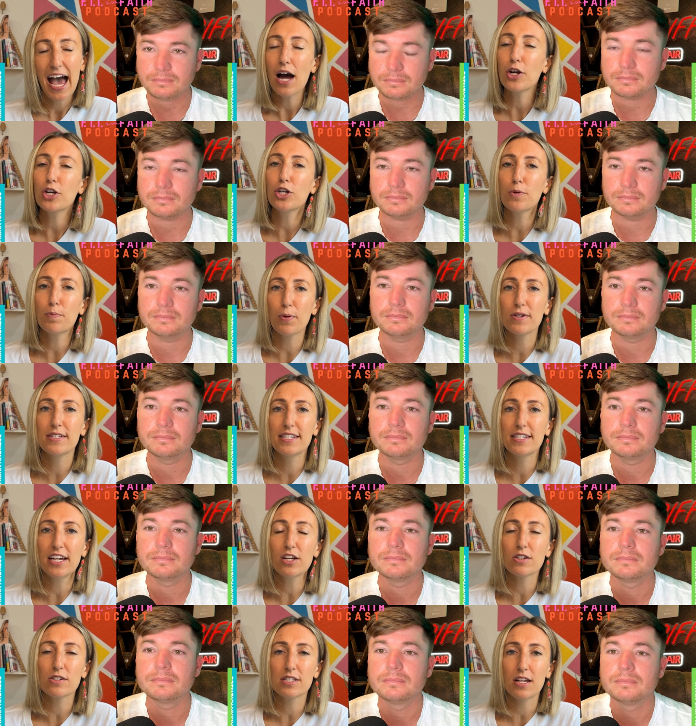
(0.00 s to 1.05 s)
Speaker 1: How do you
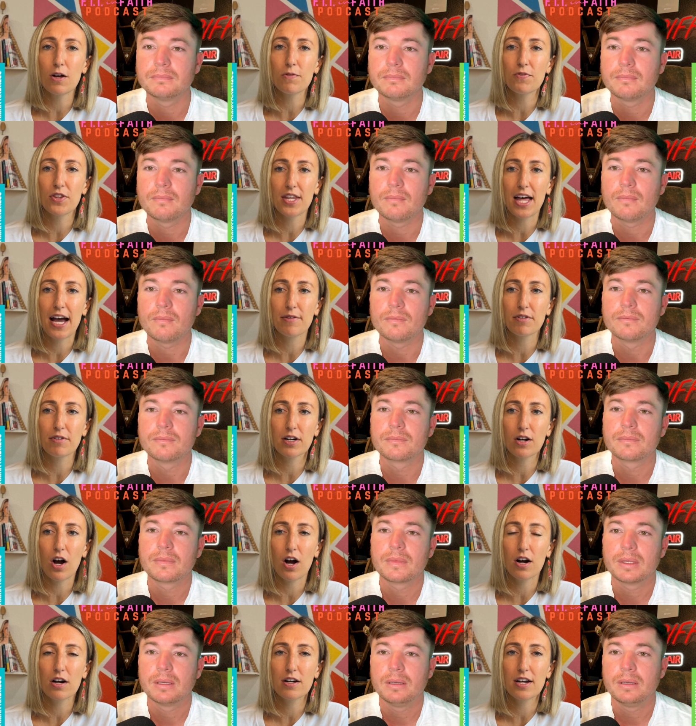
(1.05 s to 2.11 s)
present yourself in that
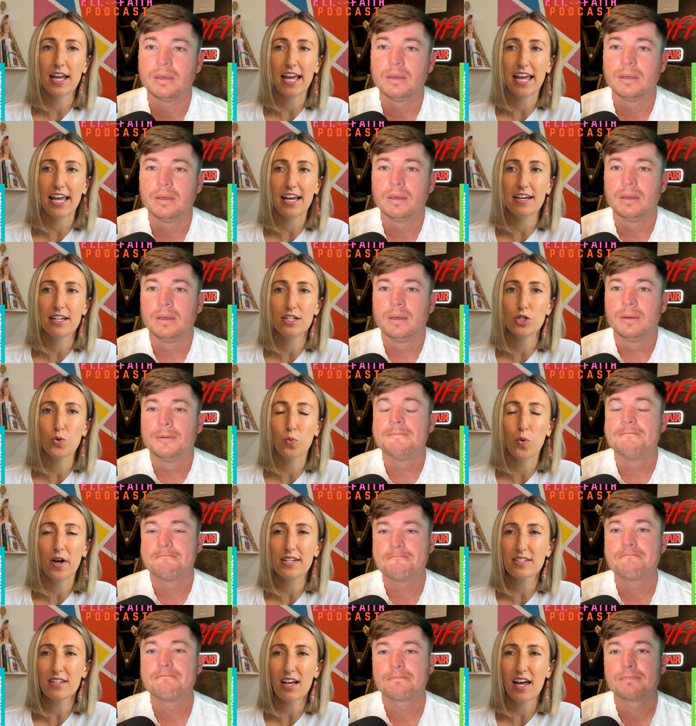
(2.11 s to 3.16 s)
regard? And
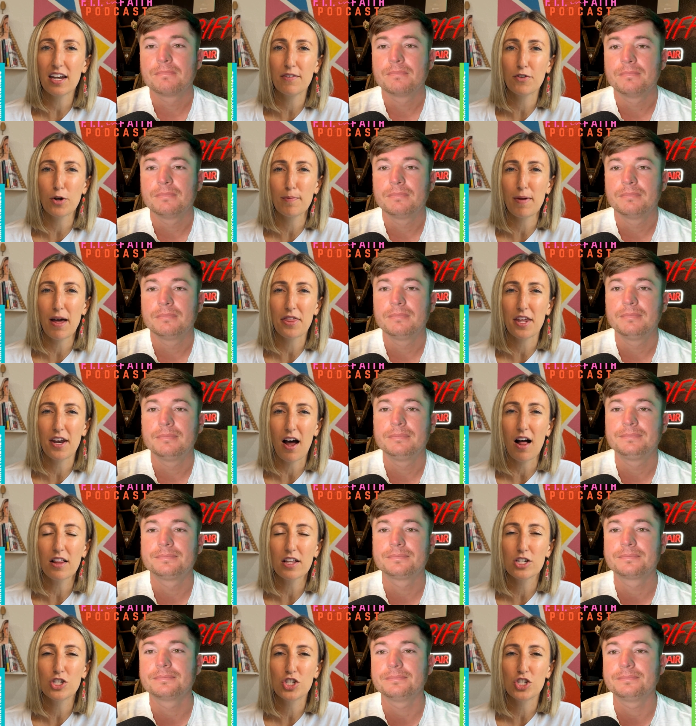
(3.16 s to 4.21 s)
what is kind of your
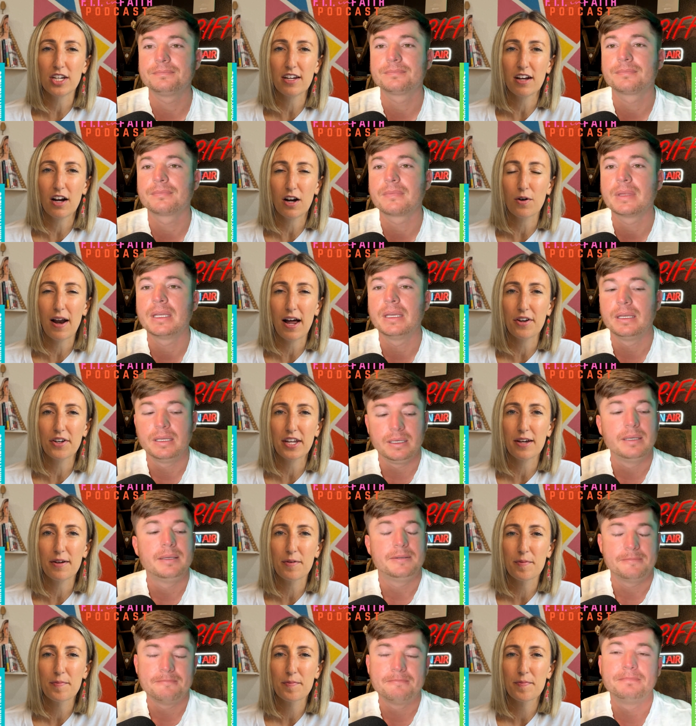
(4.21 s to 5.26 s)
methodology around
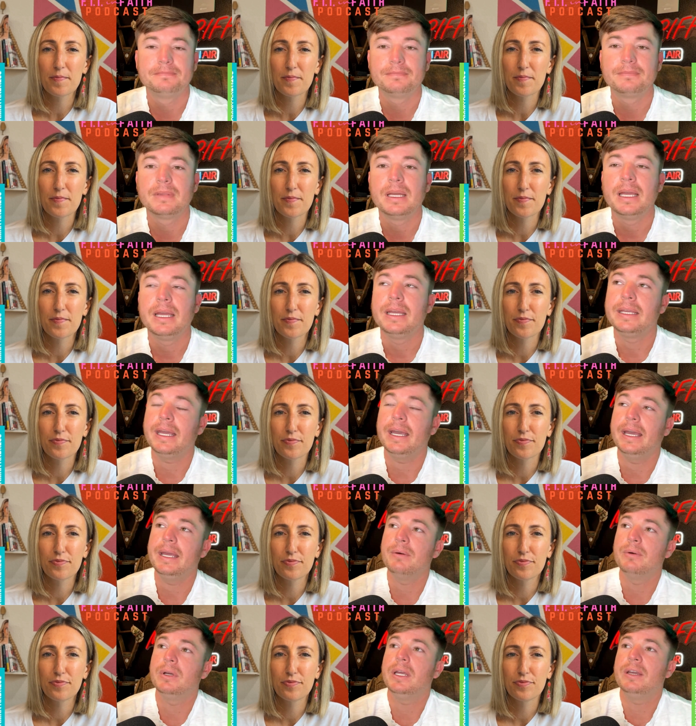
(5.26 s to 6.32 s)
it?
Speaker 2: Yeah,
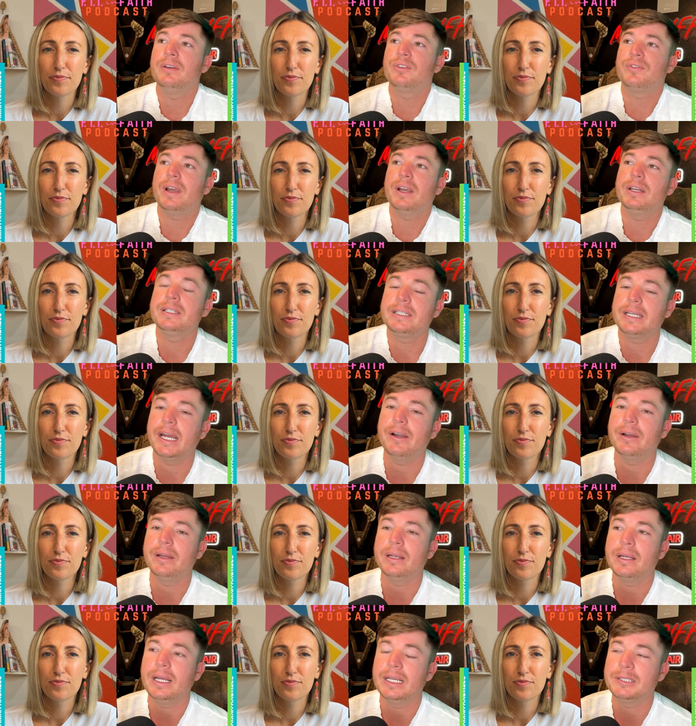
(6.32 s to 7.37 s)
it, w- it was very
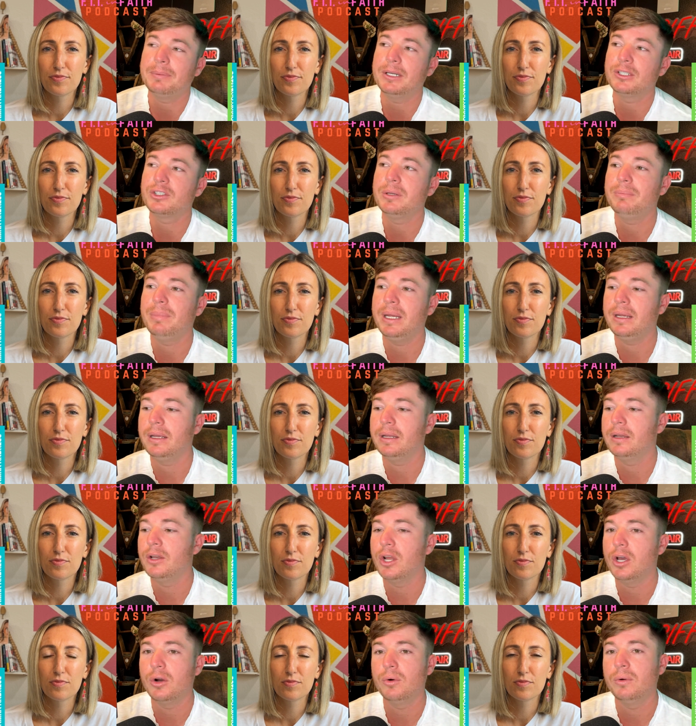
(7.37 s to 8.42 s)
scary, especially
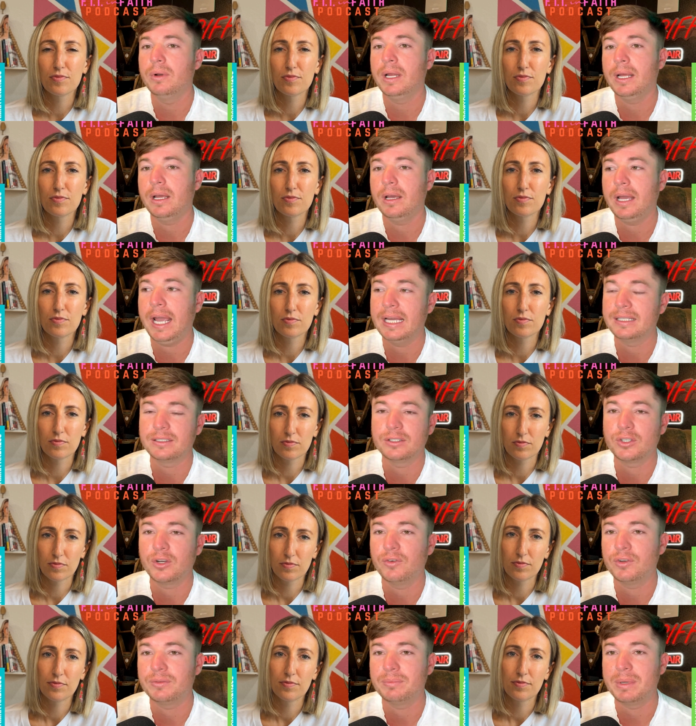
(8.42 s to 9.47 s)
being known as a
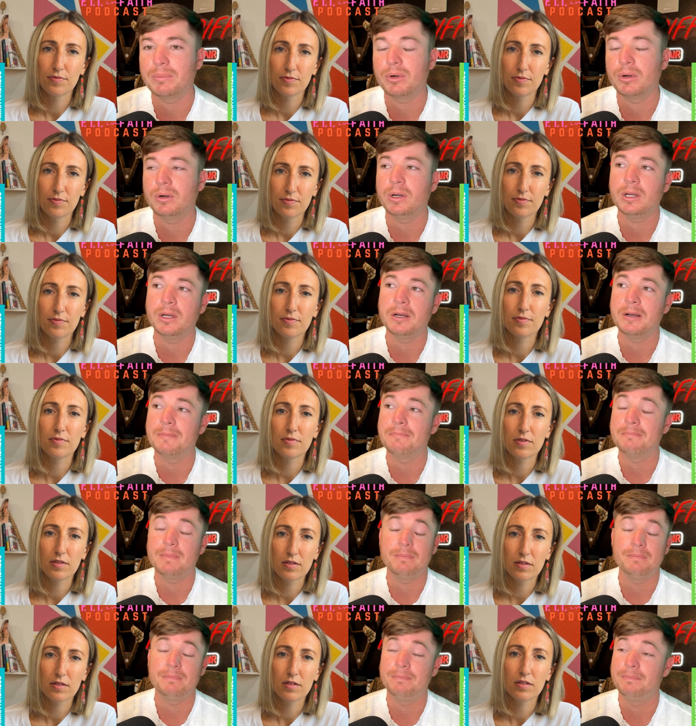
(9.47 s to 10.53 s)
service member.
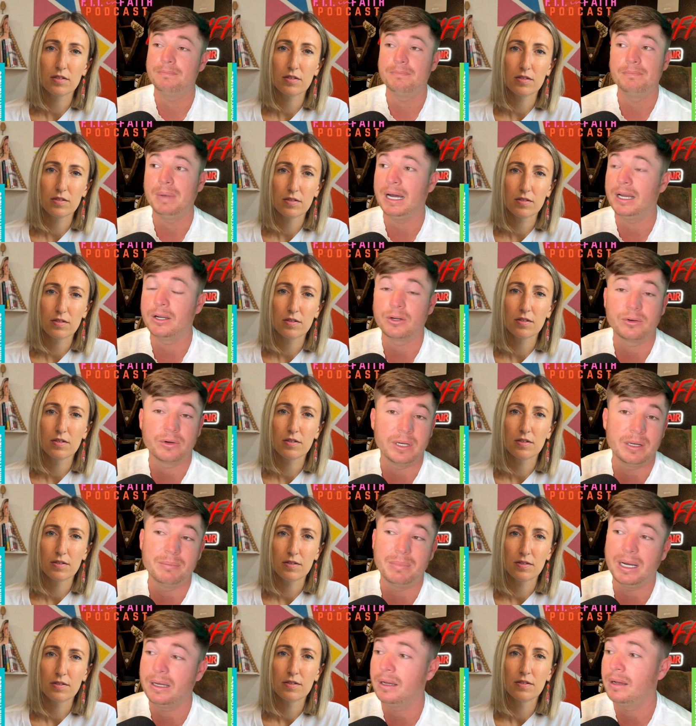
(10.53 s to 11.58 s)
Um, by
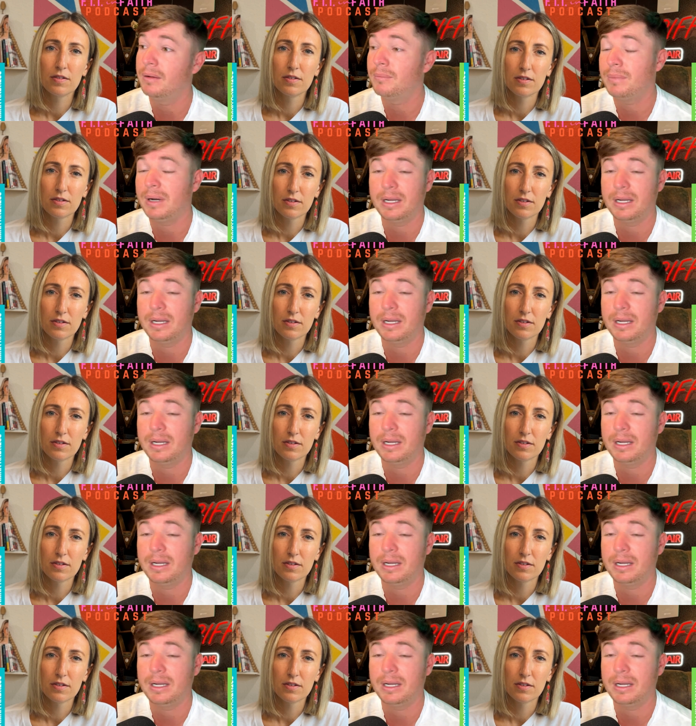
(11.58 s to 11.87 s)
degree, by